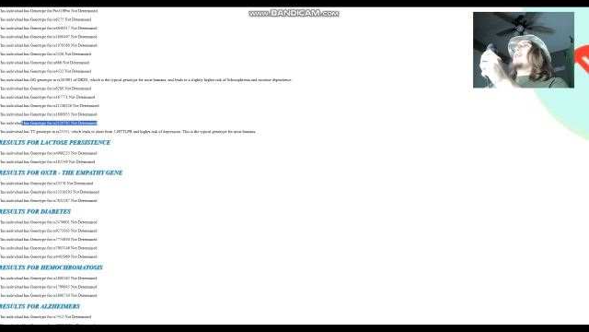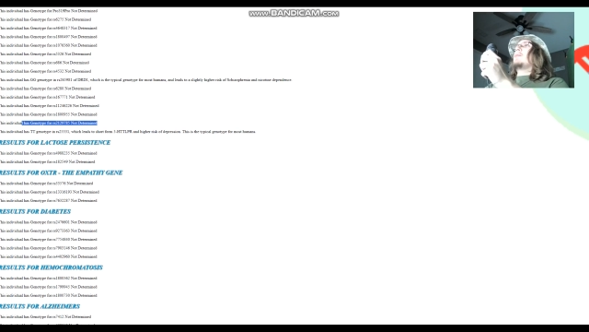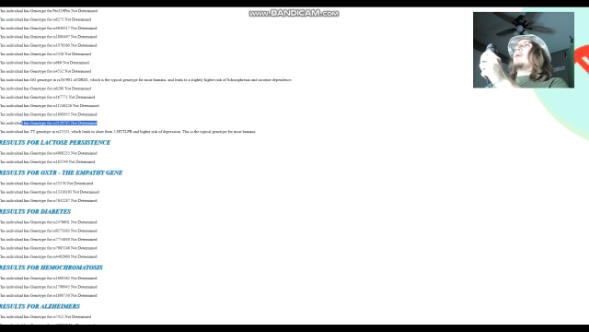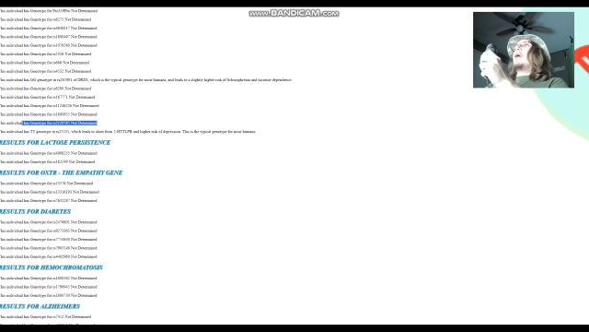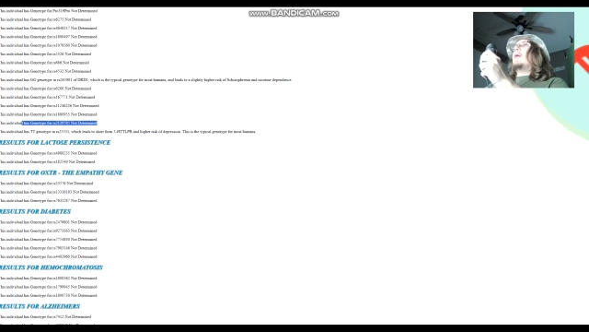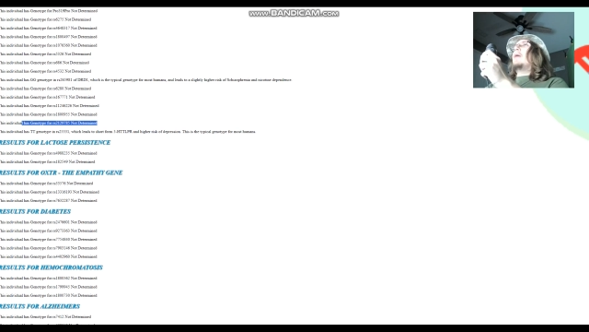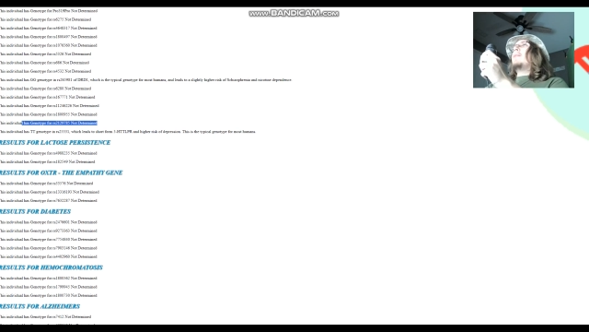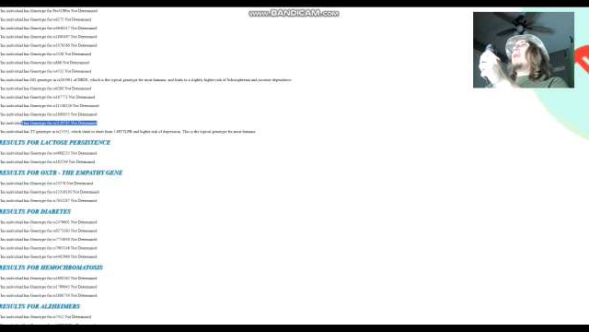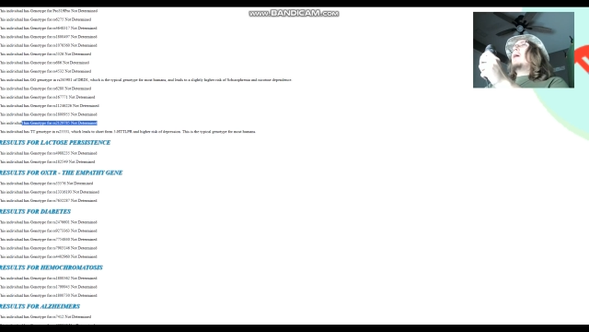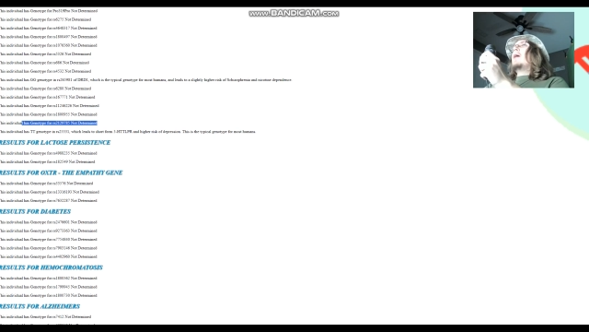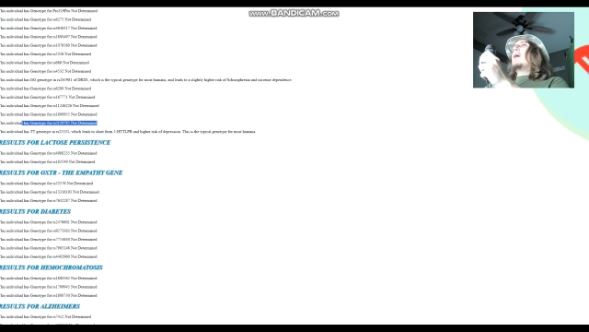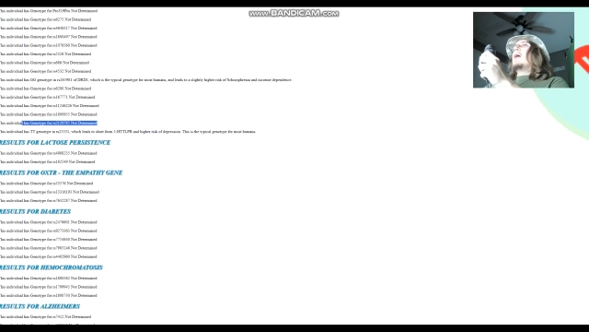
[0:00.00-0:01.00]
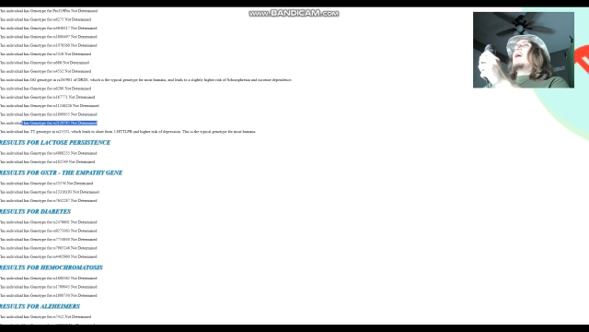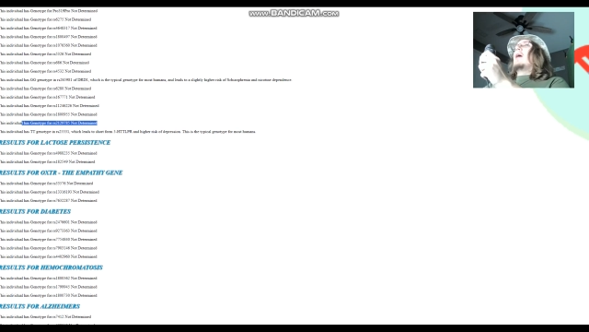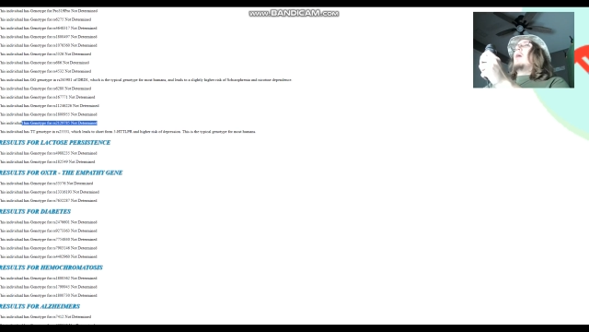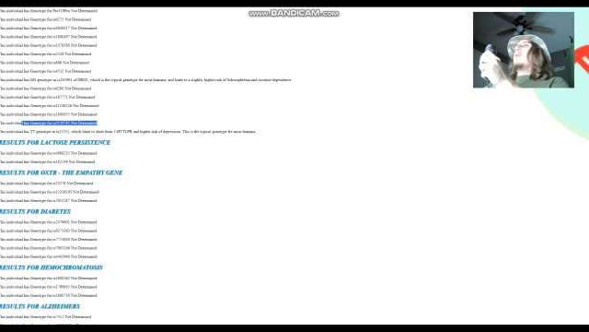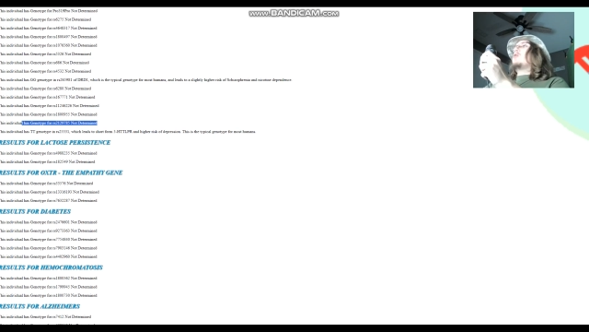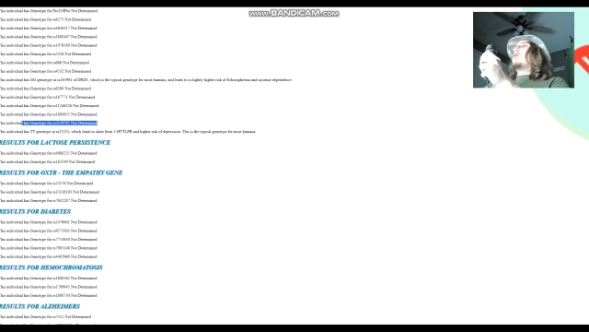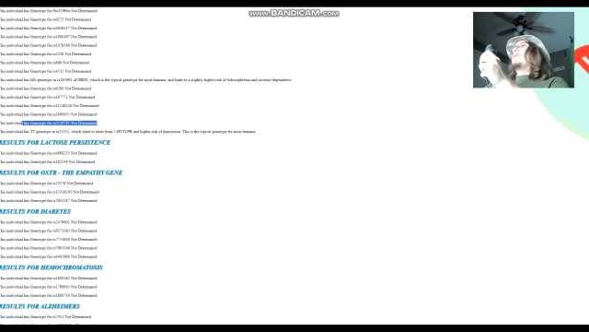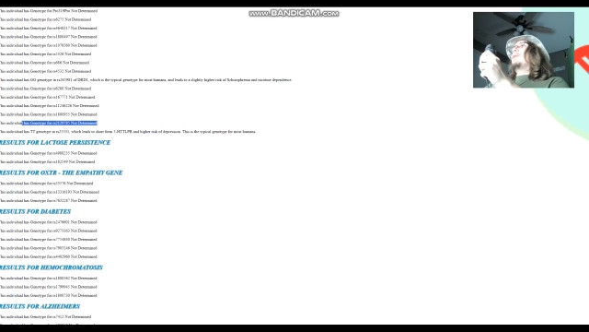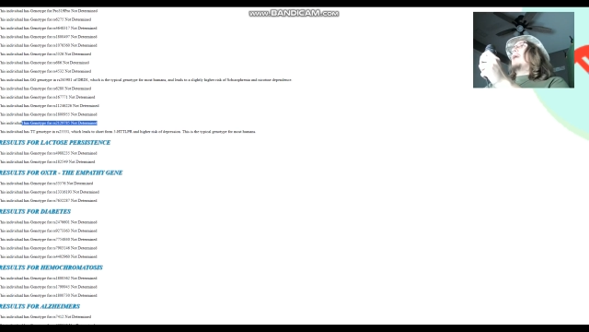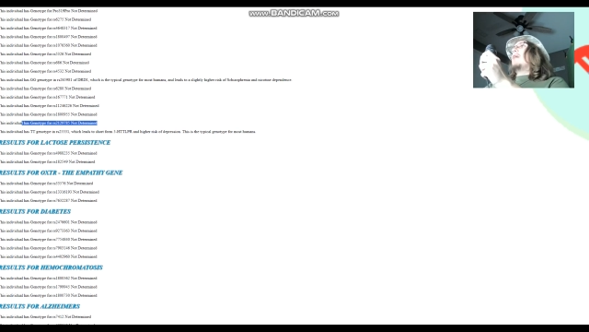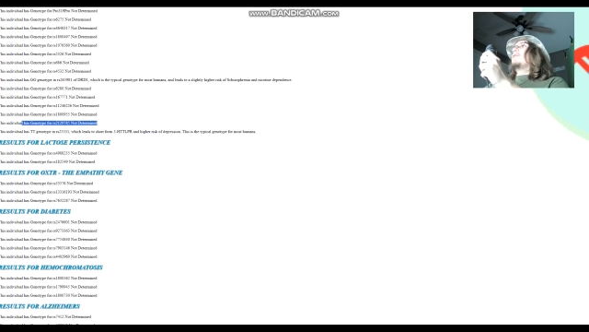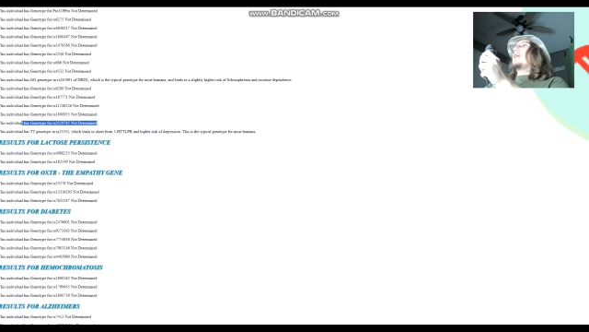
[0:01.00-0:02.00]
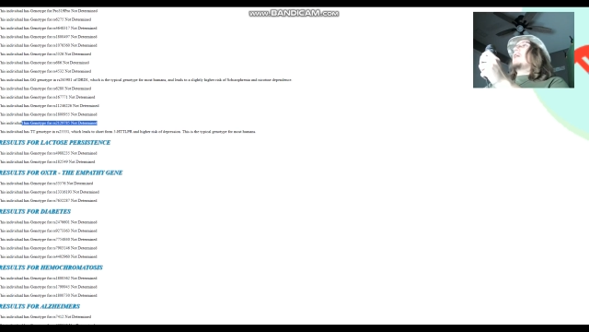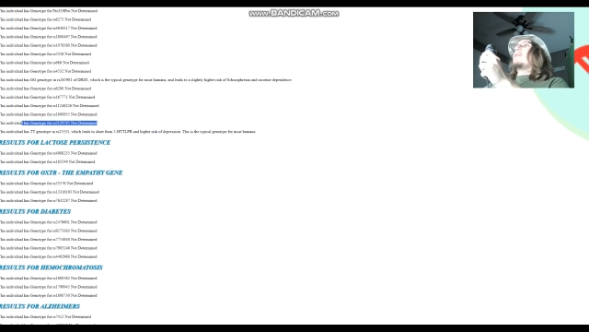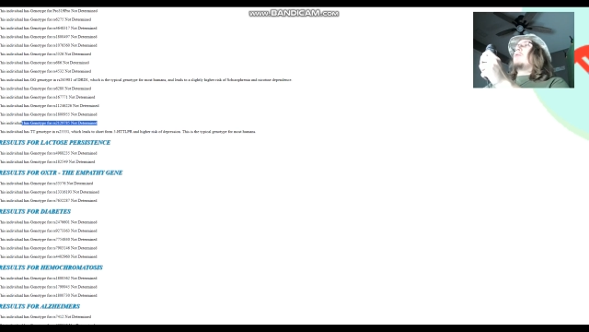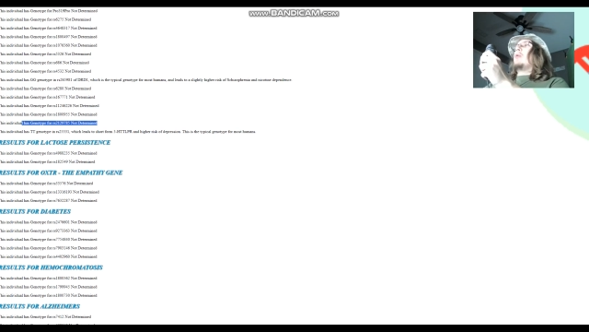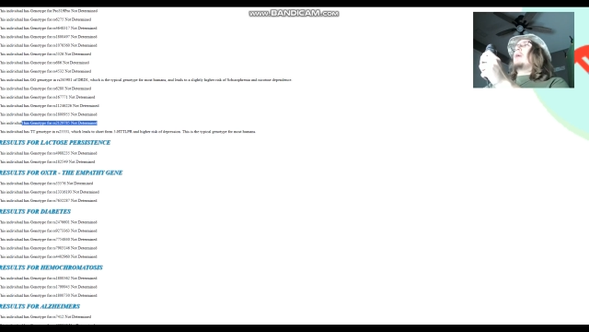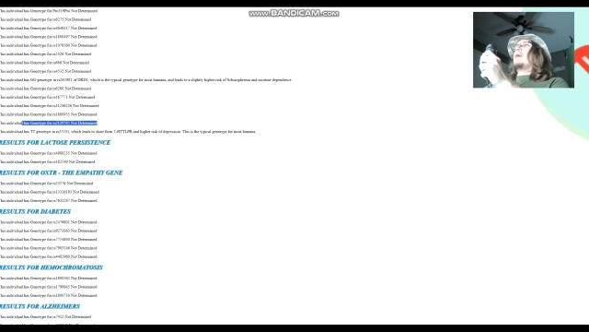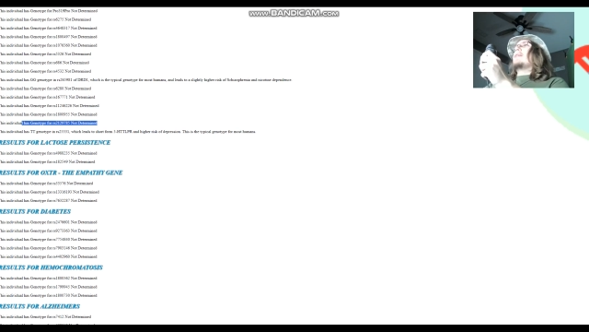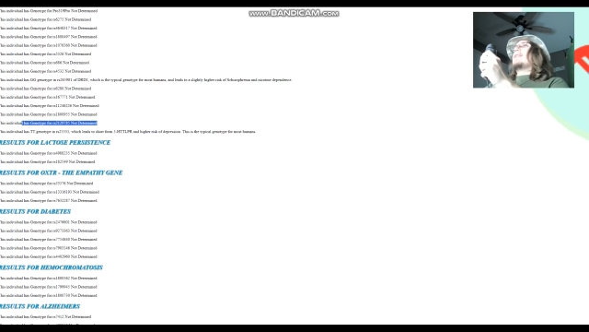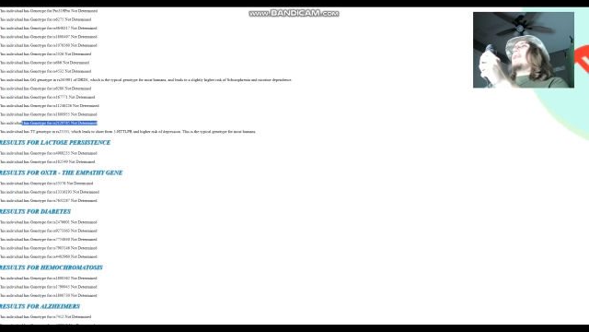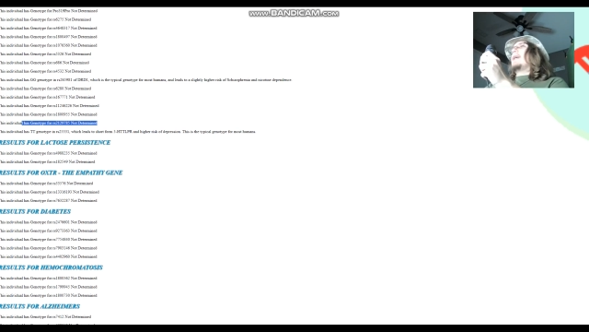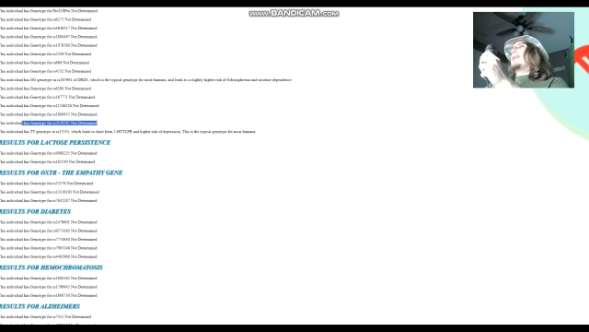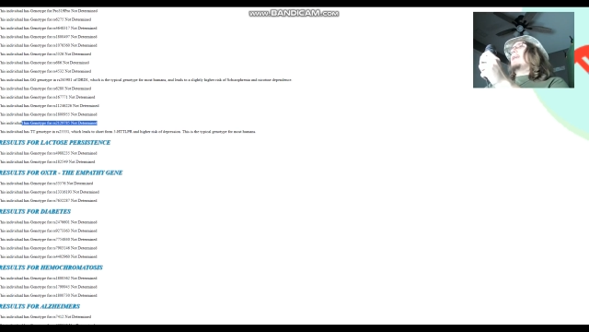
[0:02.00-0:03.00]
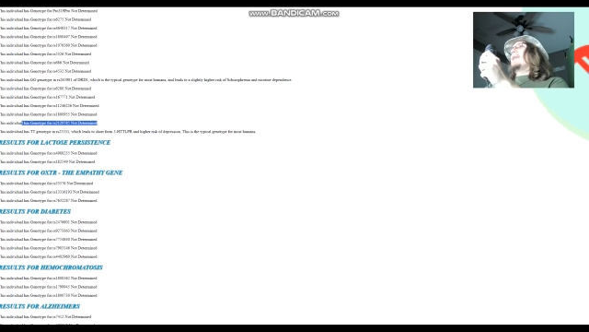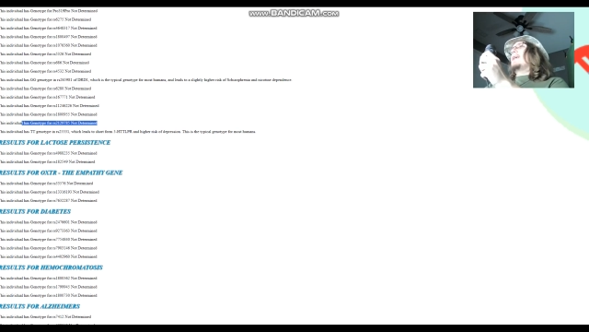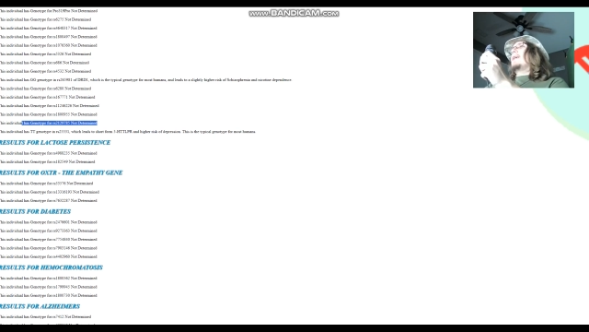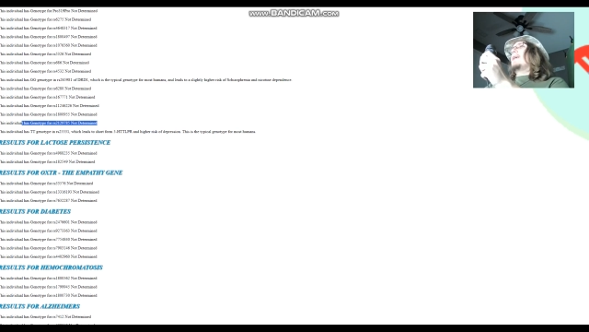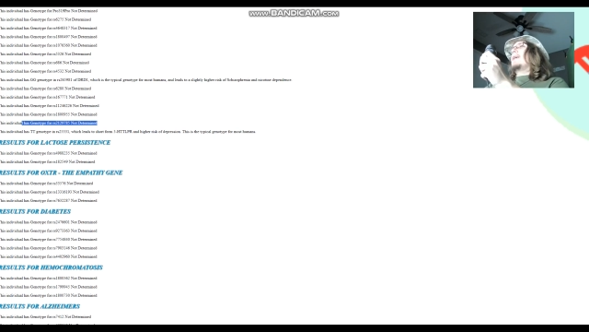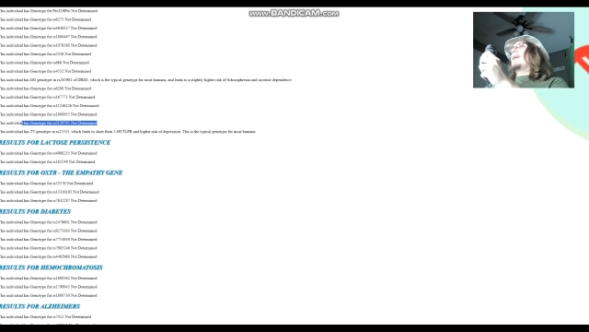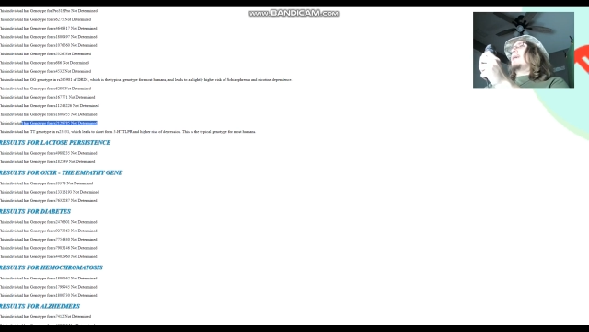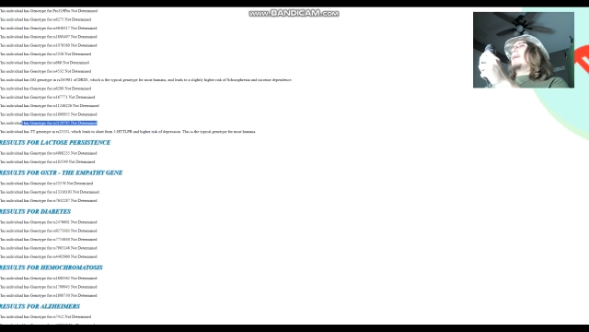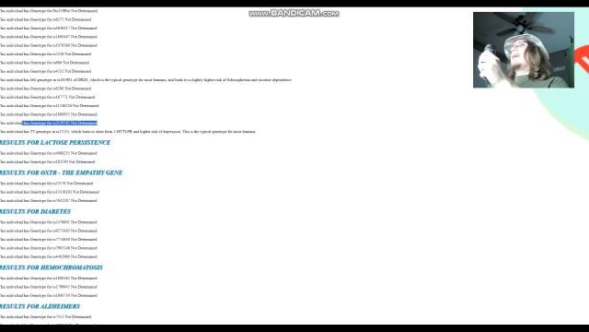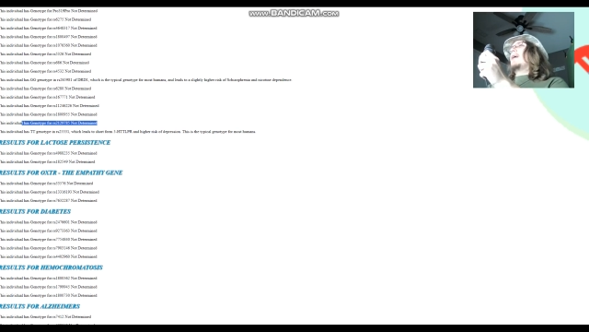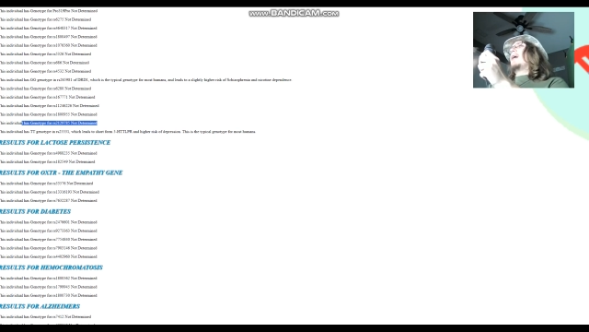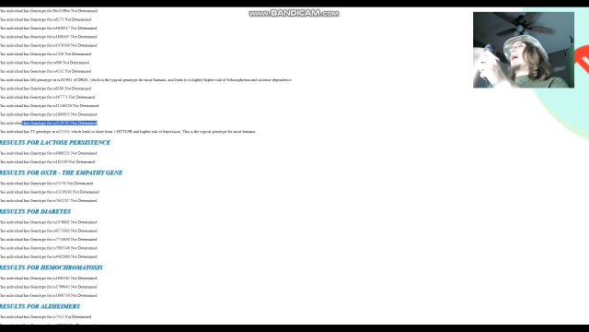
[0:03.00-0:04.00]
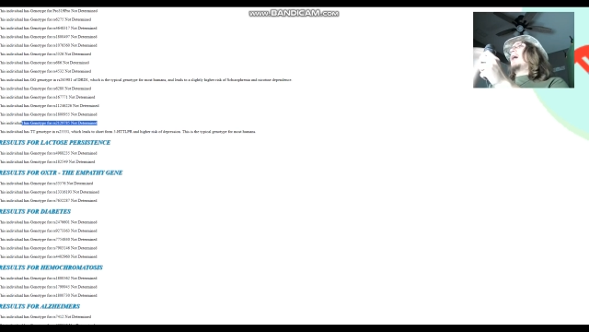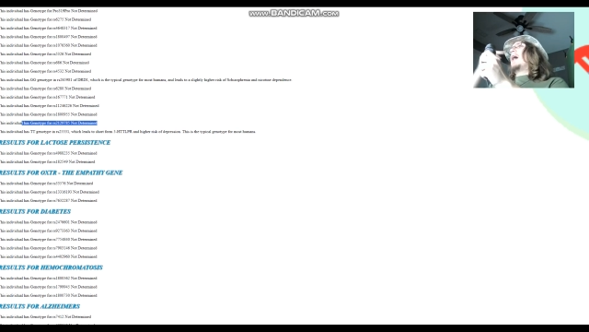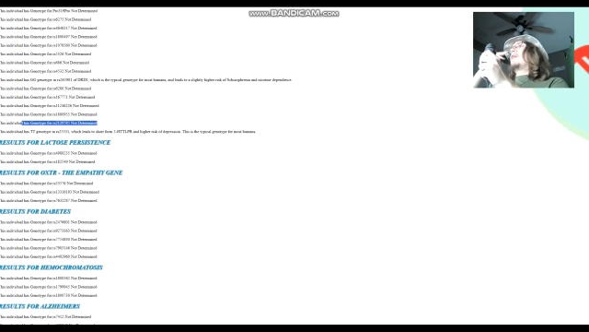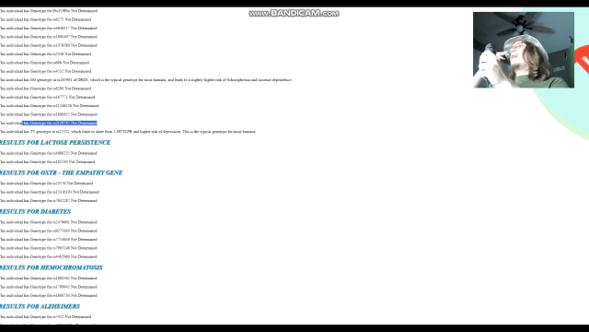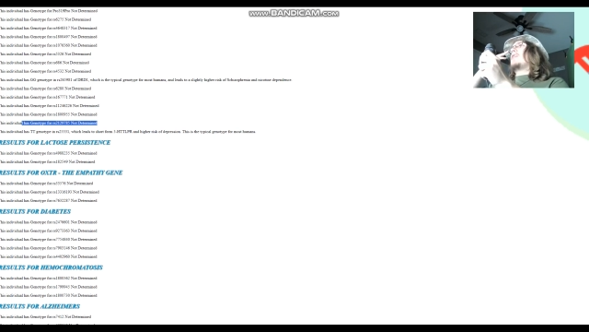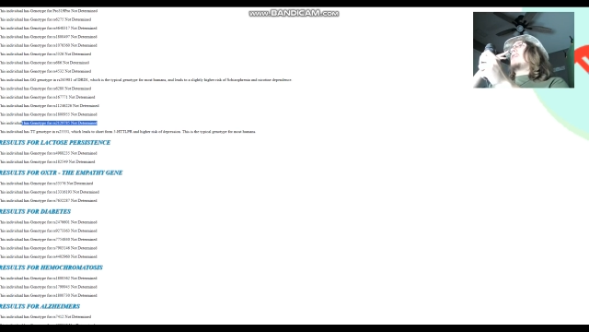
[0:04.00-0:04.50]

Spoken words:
Nobody's mouth can be seen.